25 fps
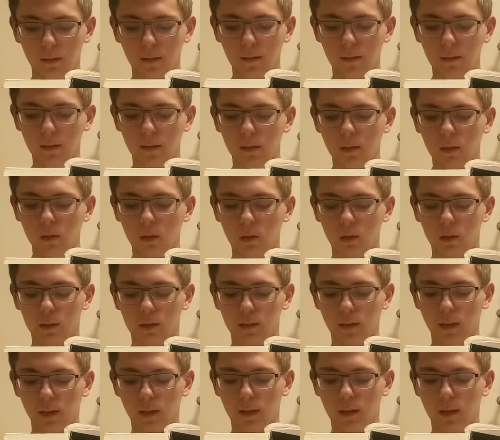Then the Lord
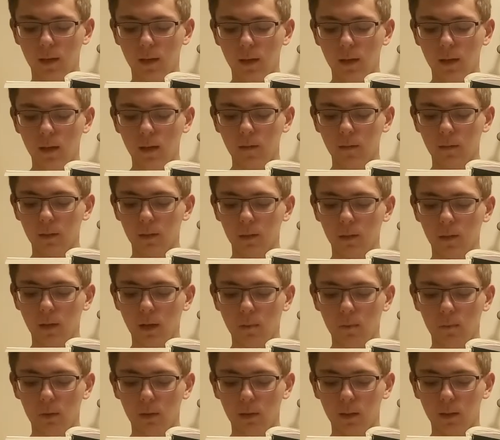said, "If they do
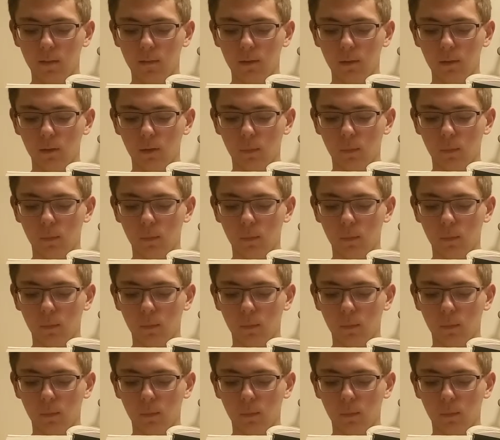not believe you